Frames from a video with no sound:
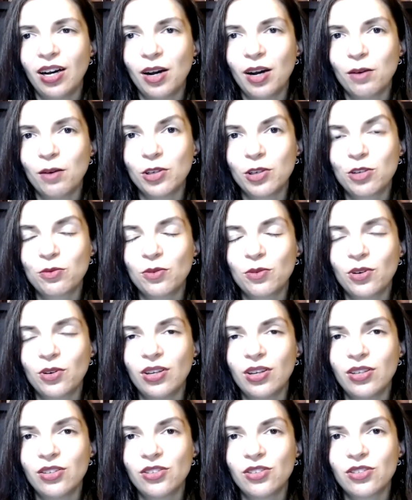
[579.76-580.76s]
which
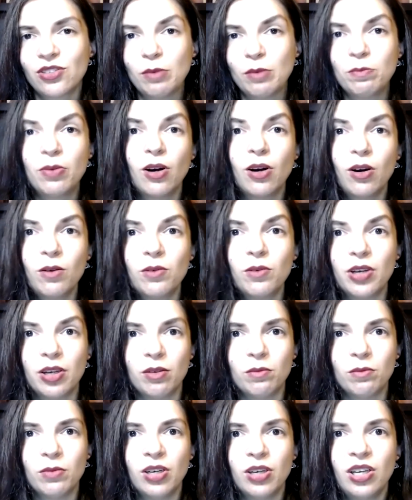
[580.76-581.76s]
was a
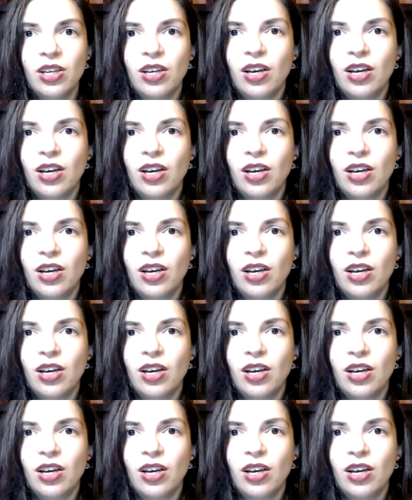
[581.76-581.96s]
poem,